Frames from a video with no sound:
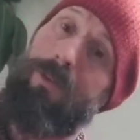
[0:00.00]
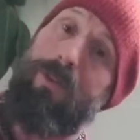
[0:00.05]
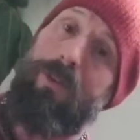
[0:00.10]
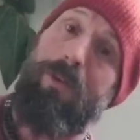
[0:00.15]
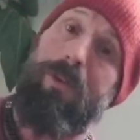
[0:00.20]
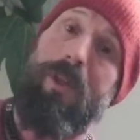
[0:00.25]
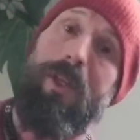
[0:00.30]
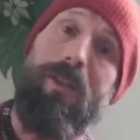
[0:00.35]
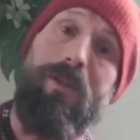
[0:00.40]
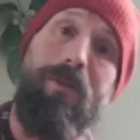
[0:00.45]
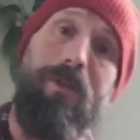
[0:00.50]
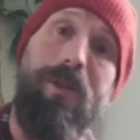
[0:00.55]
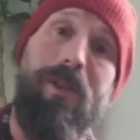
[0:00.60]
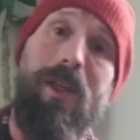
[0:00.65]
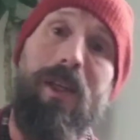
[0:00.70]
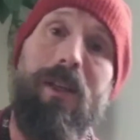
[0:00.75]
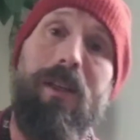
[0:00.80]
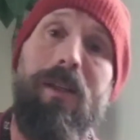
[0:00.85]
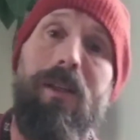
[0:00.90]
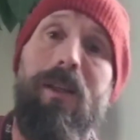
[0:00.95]
So that's what's
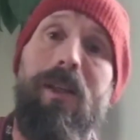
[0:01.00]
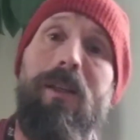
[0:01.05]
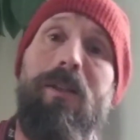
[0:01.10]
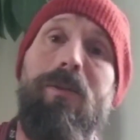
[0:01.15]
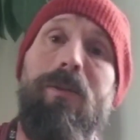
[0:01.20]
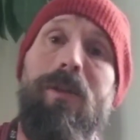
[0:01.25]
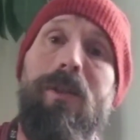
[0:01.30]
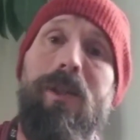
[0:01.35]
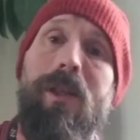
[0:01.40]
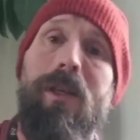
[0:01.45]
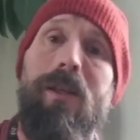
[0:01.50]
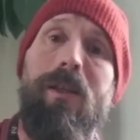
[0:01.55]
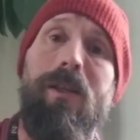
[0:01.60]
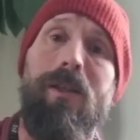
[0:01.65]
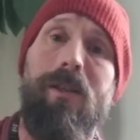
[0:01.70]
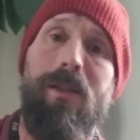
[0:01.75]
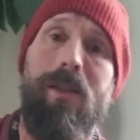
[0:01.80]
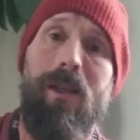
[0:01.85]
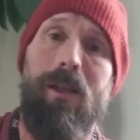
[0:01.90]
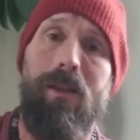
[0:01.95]
on
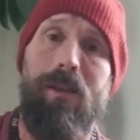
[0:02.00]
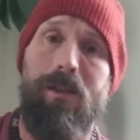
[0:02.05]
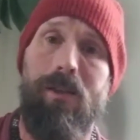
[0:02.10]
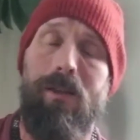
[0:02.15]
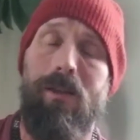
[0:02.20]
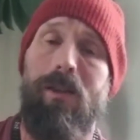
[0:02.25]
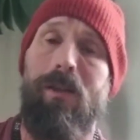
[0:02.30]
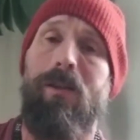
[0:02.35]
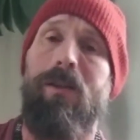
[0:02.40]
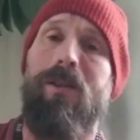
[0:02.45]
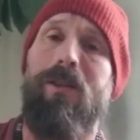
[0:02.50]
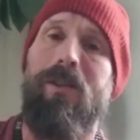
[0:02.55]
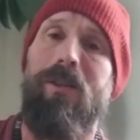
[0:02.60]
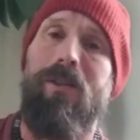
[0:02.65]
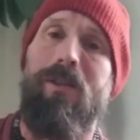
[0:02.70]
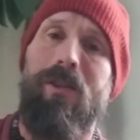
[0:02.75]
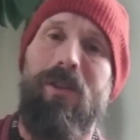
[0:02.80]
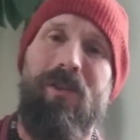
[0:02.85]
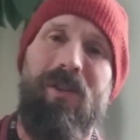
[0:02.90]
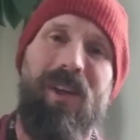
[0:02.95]
this necklace here. This
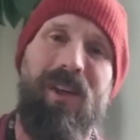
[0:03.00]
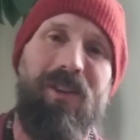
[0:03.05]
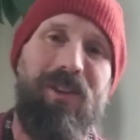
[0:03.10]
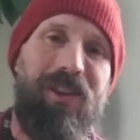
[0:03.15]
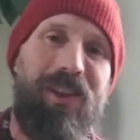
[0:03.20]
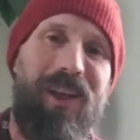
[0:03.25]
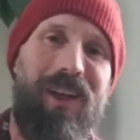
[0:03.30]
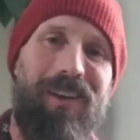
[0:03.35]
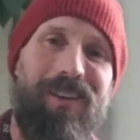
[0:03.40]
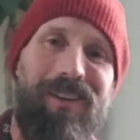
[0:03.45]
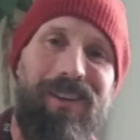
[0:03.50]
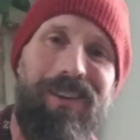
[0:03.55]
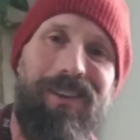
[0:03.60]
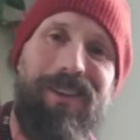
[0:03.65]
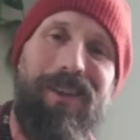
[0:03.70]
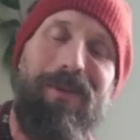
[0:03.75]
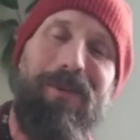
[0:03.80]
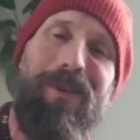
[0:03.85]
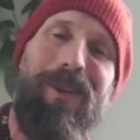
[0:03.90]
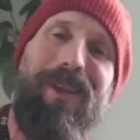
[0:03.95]
is the crown chakra,
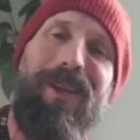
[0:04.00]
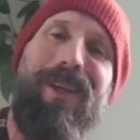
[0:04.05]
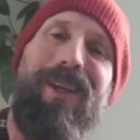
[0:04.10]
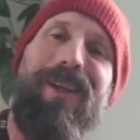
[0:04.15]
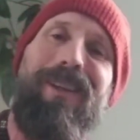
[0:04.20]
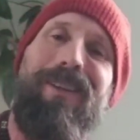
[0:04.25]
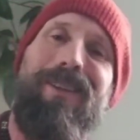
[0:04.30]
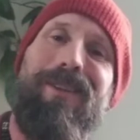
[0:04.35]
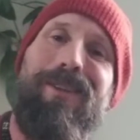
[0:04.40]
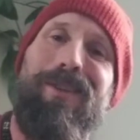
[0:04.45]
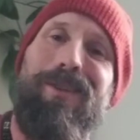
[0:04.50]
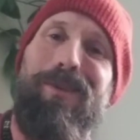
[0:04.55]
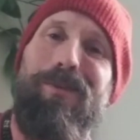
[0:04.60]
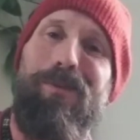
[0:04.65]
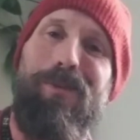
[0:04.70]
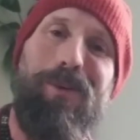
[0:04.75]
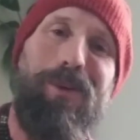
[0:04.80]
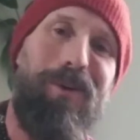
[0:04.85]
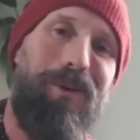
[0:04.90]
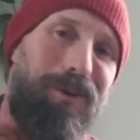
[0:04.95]
except this is a
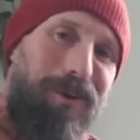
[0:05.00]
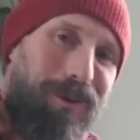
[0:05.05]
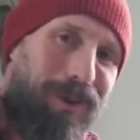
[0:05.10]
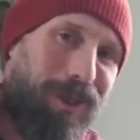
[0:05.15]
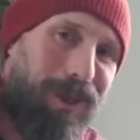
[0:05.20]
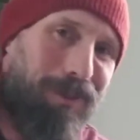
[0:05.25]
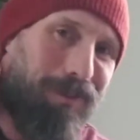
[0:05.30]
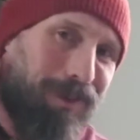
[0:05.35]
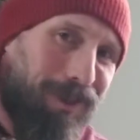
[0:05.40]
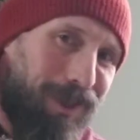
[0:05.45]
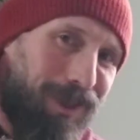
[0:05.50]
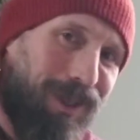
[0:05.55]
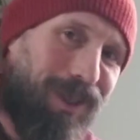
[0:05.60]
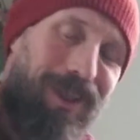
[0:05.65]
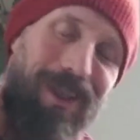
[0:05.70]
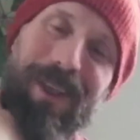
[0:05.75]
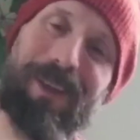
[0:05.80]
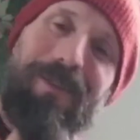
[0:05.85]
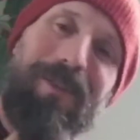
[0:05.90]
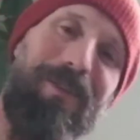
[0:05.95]
prototype.
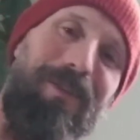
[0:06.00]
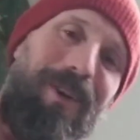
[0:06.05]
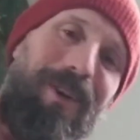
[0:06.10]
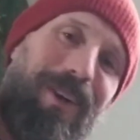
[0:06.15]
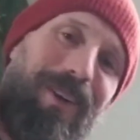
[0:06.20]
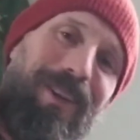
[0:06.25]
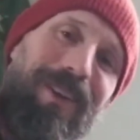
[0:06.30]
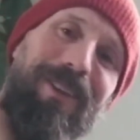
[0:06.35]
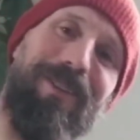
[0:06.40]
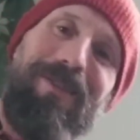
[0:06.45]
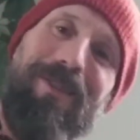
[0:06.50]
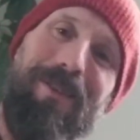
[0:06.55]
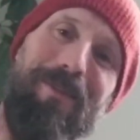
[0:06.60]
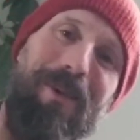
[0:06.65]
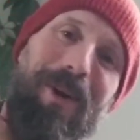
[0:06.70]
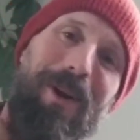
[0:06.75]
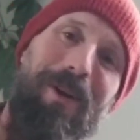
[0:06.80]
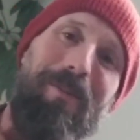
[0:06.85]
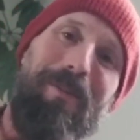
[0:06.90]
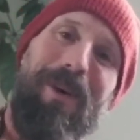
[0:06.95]
I've been wearing this for
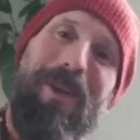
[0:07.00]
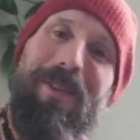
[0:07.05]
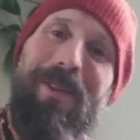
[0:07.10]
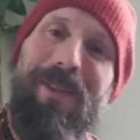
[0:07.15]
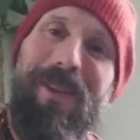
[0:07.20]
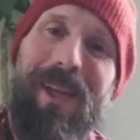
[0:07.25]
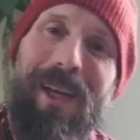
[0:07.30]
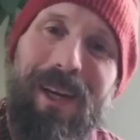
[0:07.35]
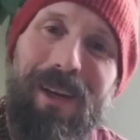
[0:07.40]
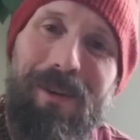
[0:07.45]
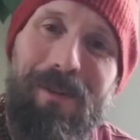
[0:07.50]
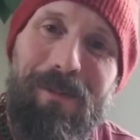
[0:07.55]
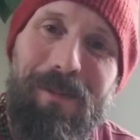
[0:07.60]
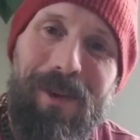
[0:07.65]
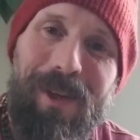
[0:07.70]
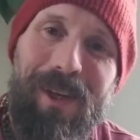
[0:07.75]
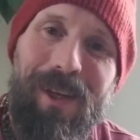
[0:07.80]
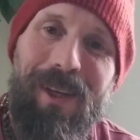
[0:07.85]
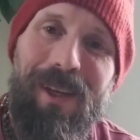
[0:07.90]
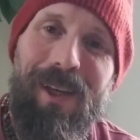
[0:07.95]
about a month now,
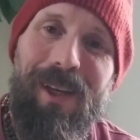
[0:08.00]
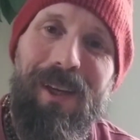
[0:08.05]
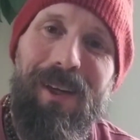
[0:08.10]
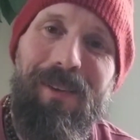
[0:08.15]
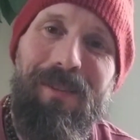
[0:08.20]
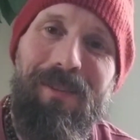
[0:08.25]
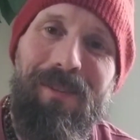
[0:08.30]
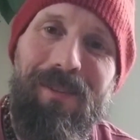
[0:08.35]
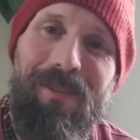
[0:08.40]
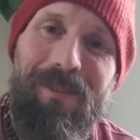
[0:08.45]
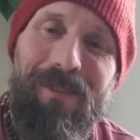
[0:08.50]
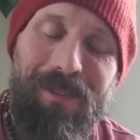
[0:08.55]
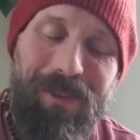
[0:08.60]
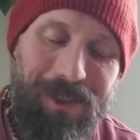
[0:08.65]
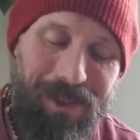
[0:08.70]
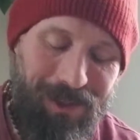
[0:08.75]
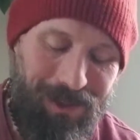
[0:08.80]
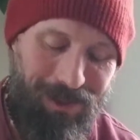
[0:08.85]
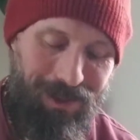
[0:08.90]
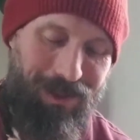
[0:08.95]
but
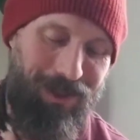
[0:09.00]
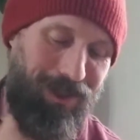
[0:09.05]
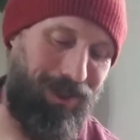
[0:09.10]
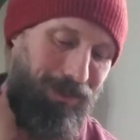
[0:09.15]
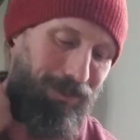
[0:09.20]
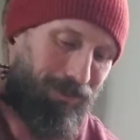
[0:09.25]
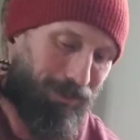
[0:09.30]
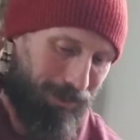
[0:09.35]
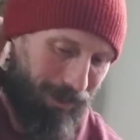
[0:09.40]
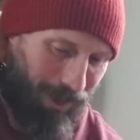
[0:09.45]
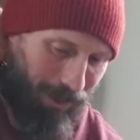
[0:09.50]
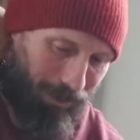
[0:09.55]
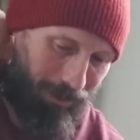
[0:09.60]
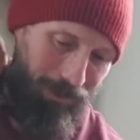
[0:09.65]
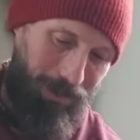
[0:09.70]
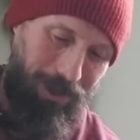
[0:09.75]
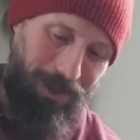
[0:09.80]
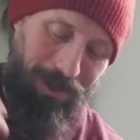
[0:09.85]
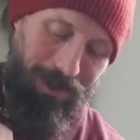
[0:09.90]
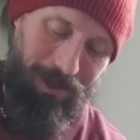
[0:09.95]
the
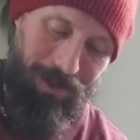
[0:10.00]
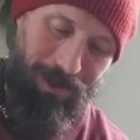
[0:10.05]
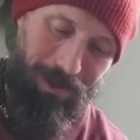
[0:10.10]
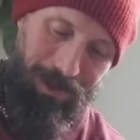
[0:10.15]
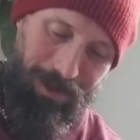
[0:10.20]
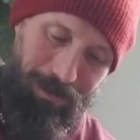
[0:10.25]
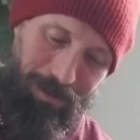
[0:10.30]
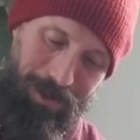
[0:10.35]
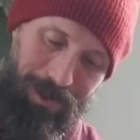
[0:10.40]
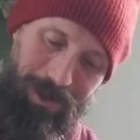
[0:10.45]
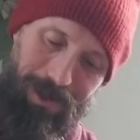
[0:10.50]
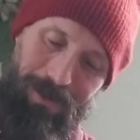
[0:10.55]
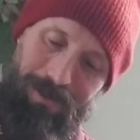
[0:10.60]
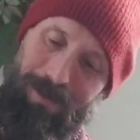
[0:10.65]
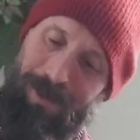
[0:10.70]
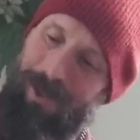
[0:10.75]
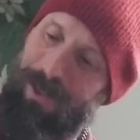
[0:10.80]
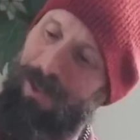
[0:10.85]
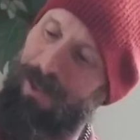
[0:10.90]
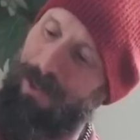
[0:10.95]
metal beads are a little bit
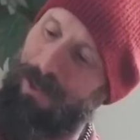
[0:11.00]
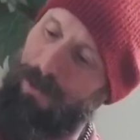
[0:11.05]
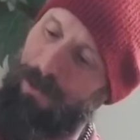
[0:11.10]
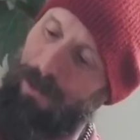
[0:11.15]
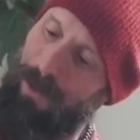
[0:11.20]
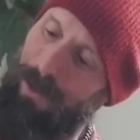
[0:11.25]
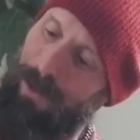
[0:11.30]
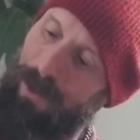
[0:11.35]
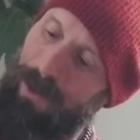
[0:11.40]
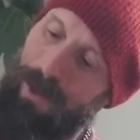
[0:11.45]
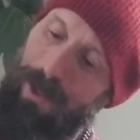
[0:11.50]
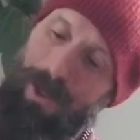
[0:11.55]
different in this one.